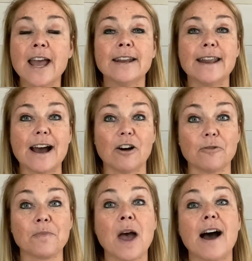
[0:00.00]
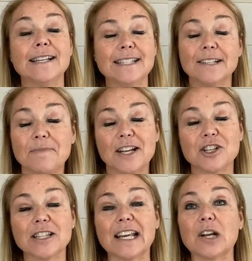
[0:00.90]
Now, I did
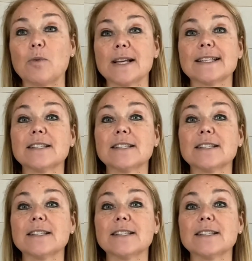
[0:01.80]
mention that it wasn't